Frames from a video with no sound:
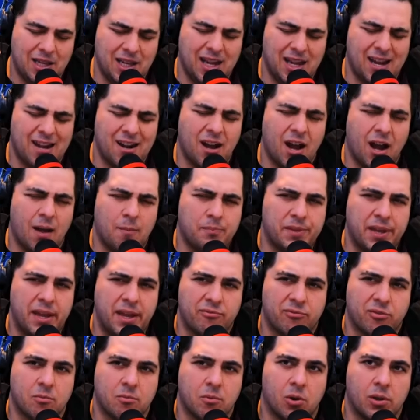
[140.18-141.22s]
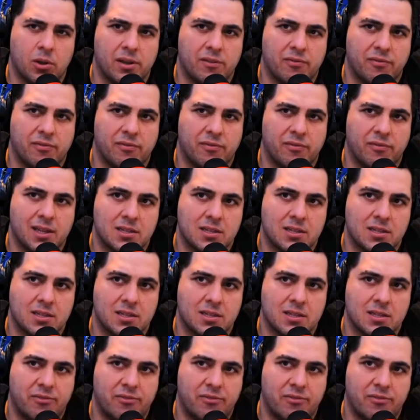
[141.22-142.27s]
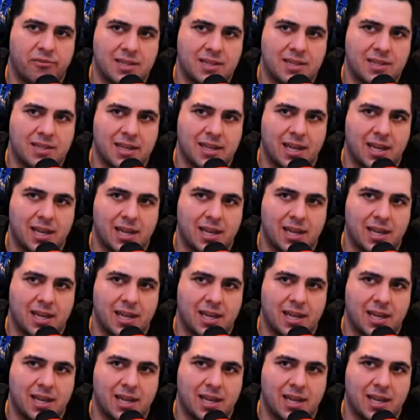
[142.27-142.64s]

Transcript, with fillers: he got an update from OnlyFans. Because yeah, OnlyFans, like I